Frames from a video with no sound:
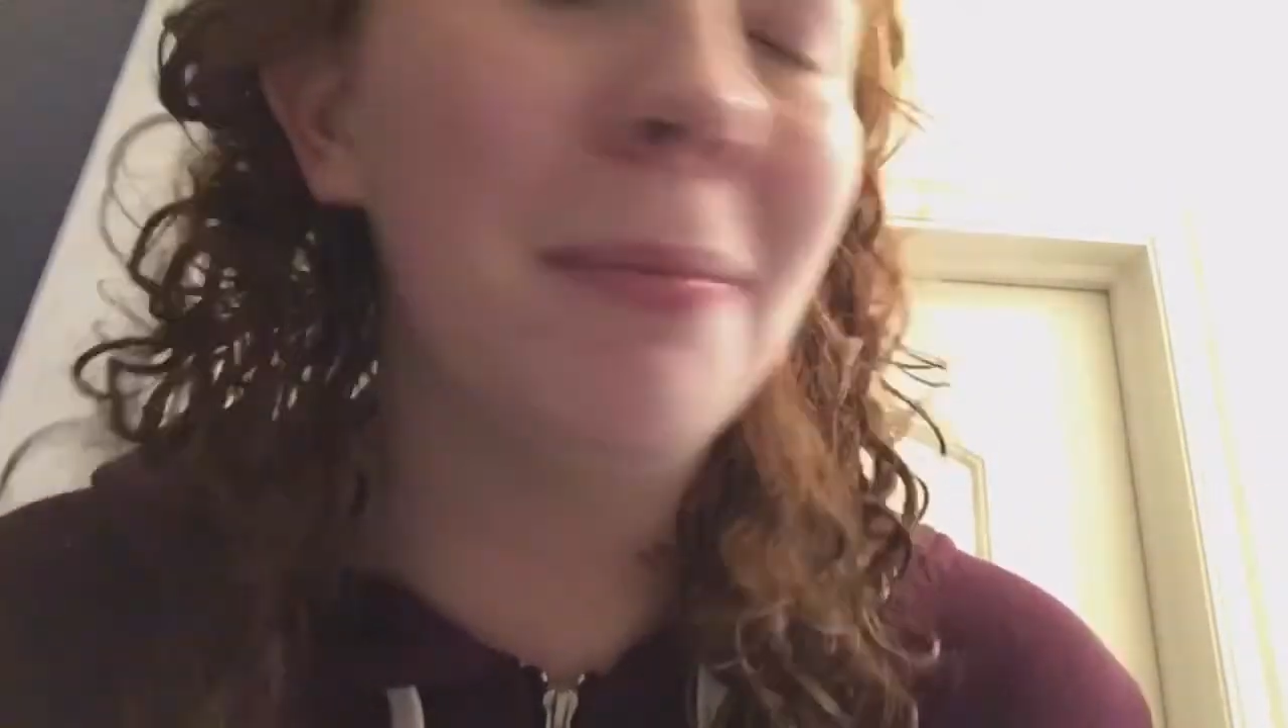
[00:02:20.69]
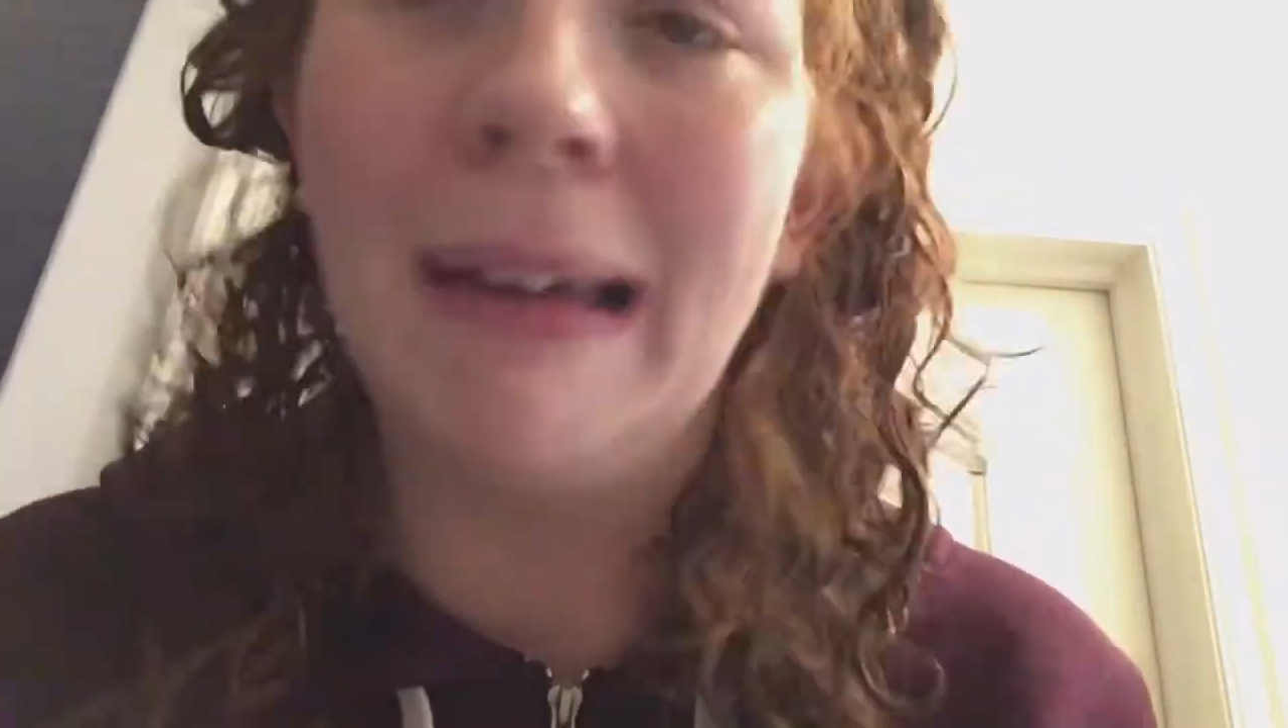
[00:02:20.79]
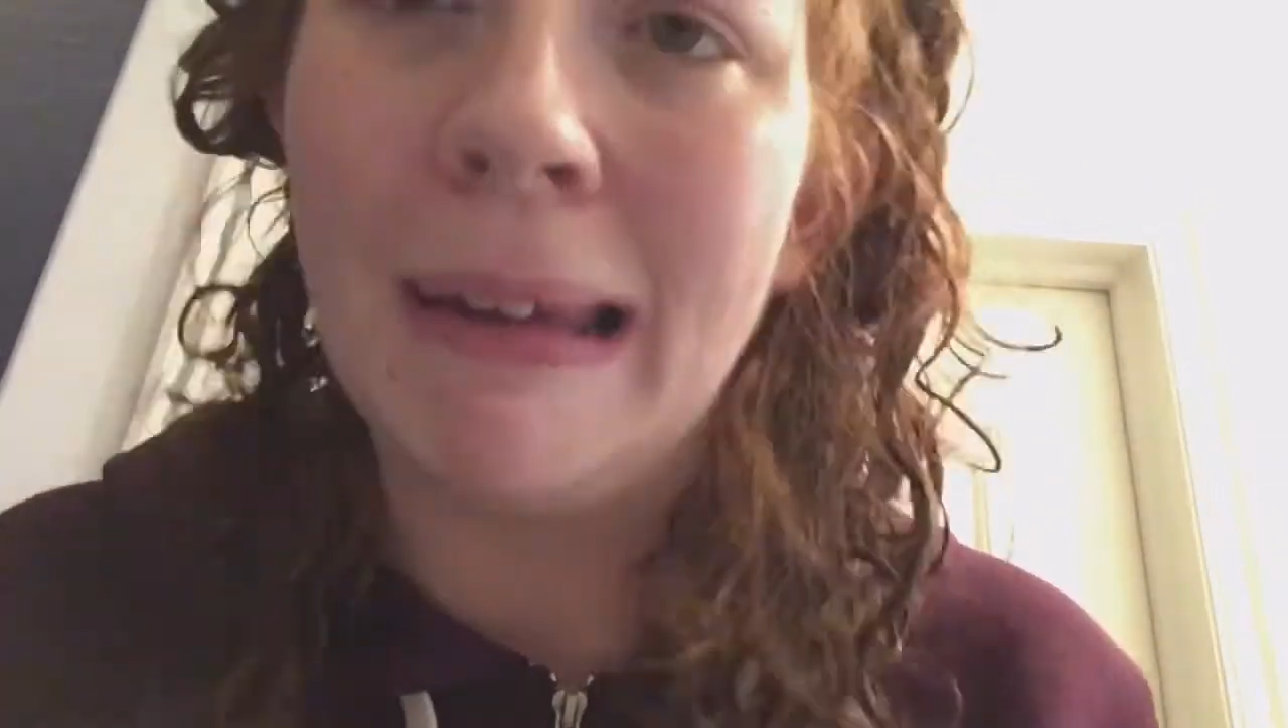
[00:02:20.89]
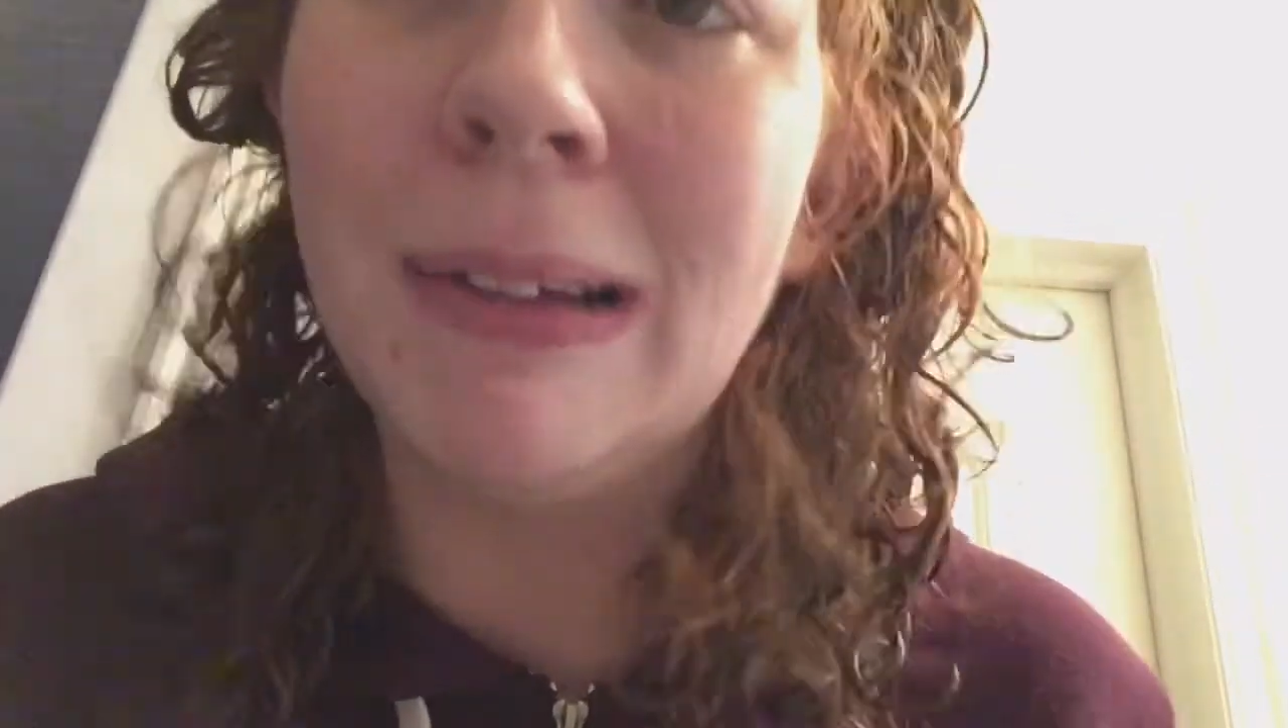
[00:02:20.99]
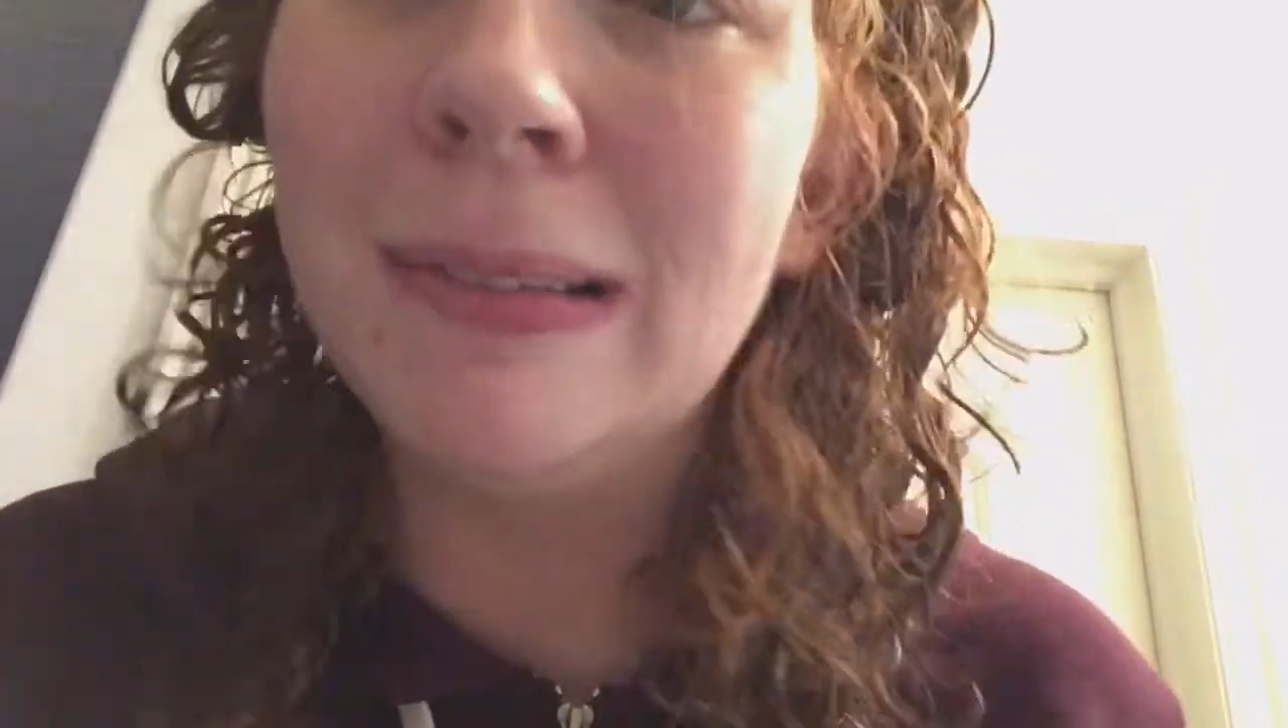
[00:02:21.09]

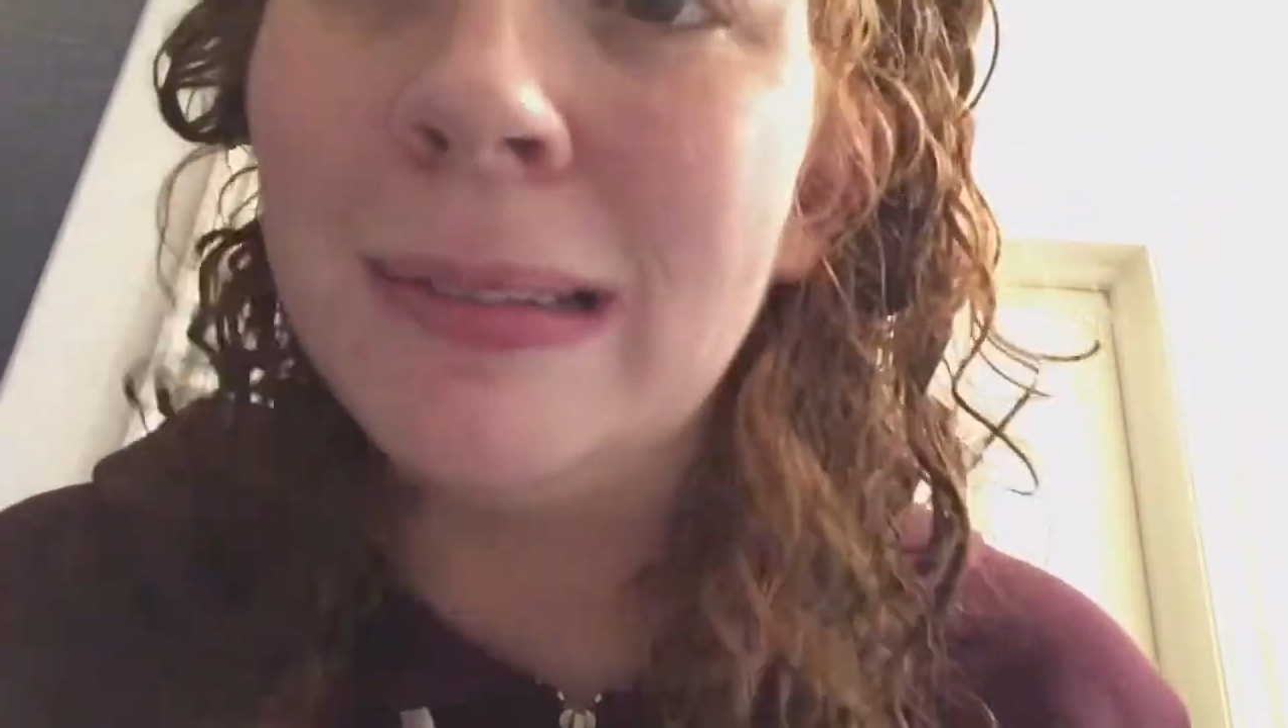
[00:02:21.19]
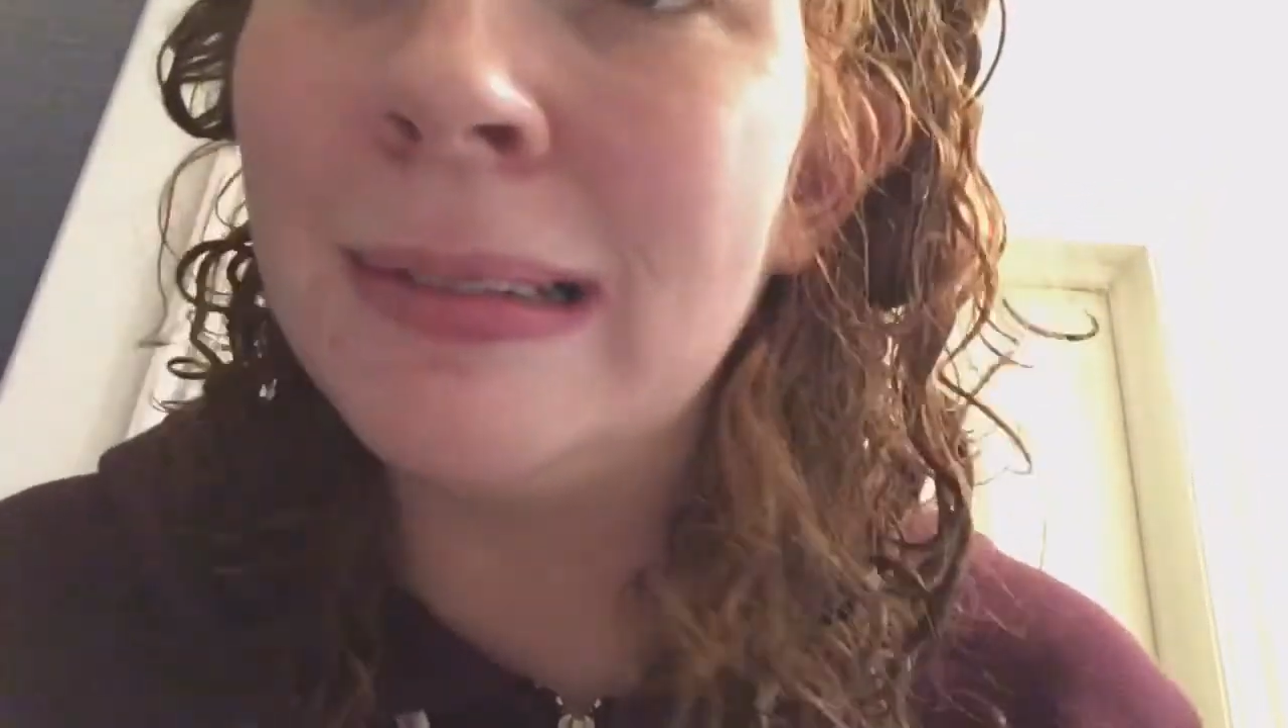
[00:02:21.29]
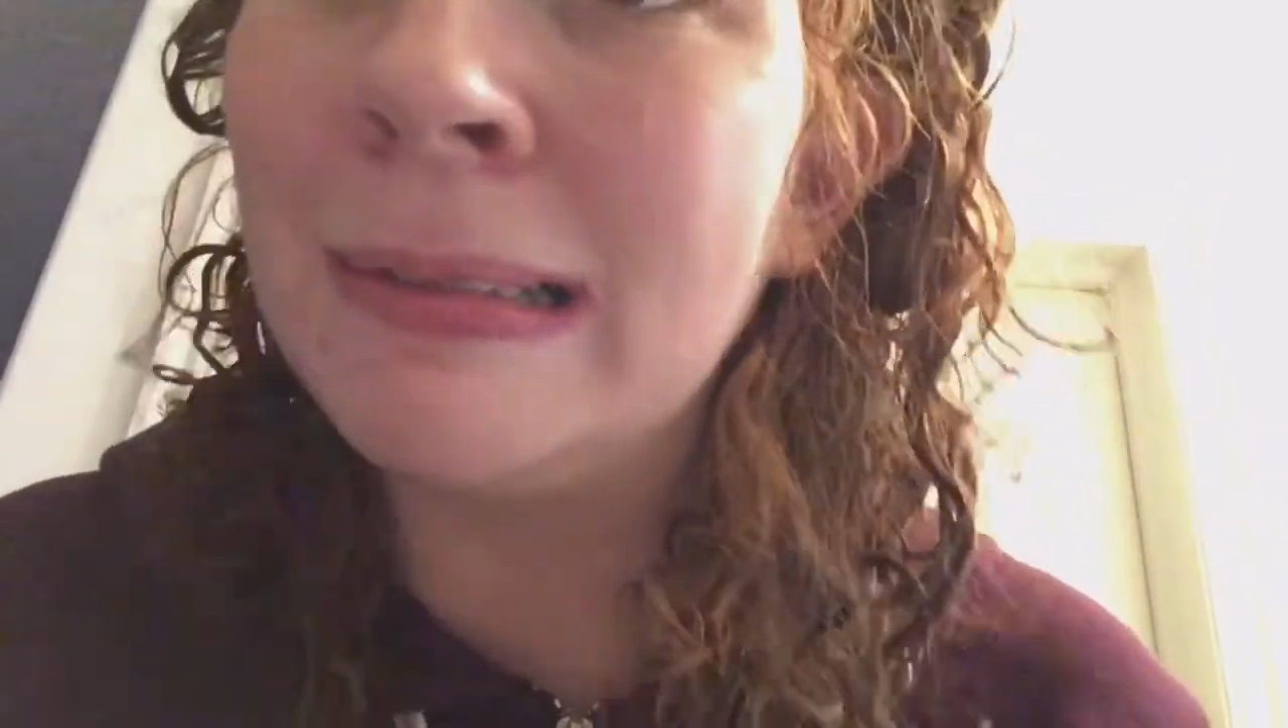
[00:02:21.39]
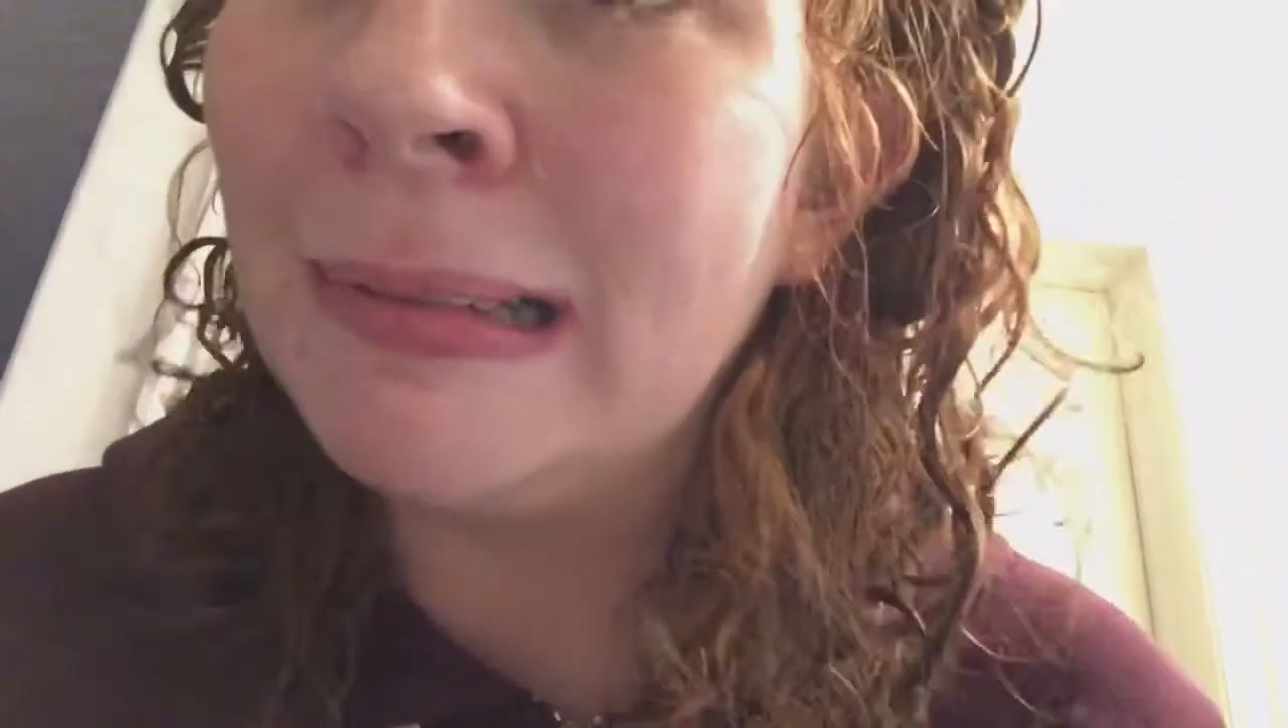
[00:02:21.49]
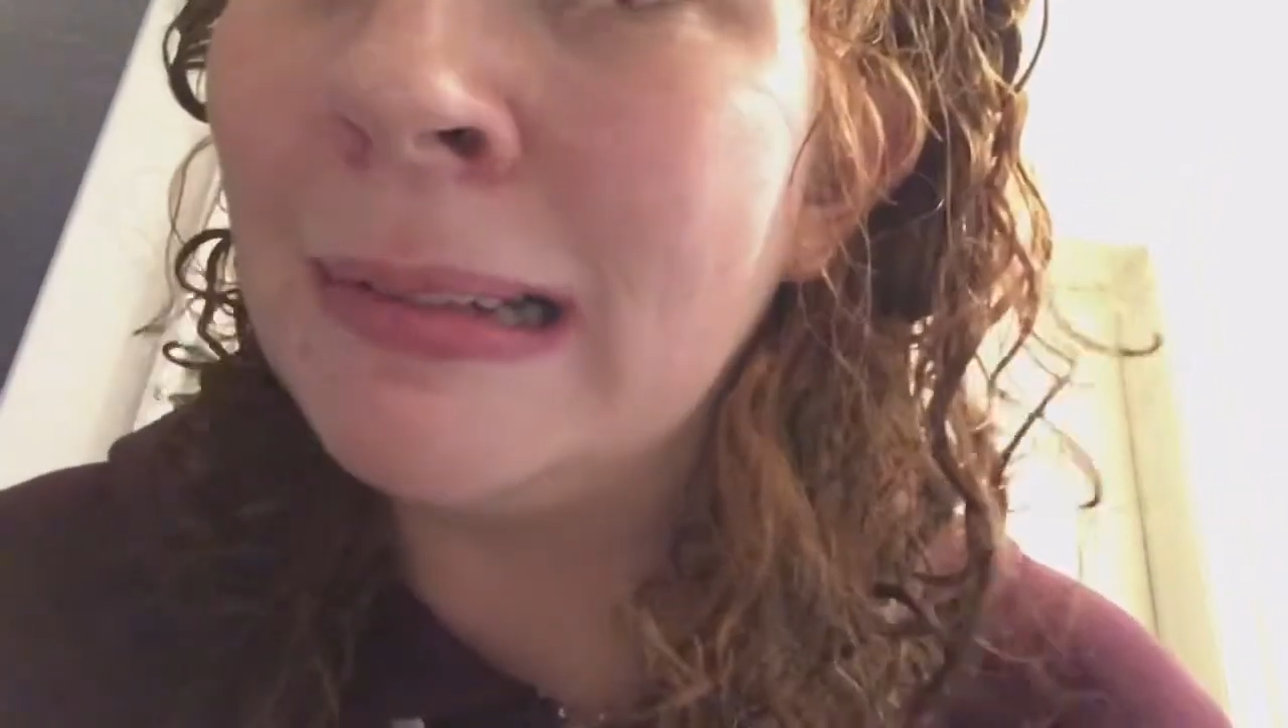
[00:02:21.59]
my house.